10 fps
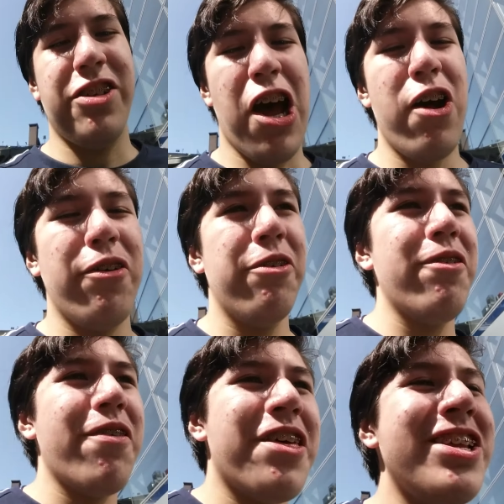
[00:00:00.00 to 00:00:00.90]

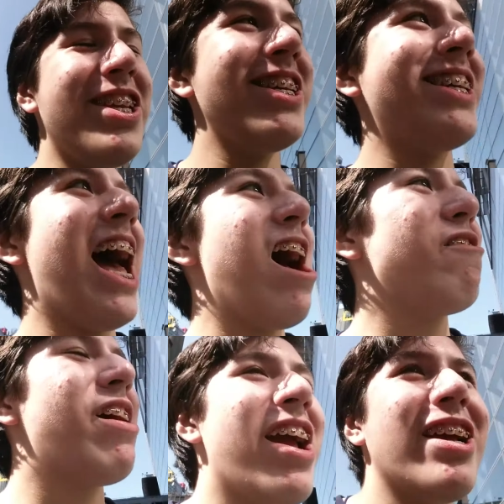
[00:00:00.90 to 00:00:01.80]
So this is
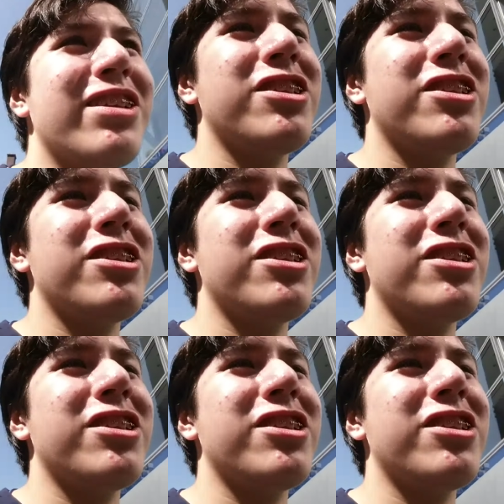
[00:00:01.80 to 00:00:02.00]
how I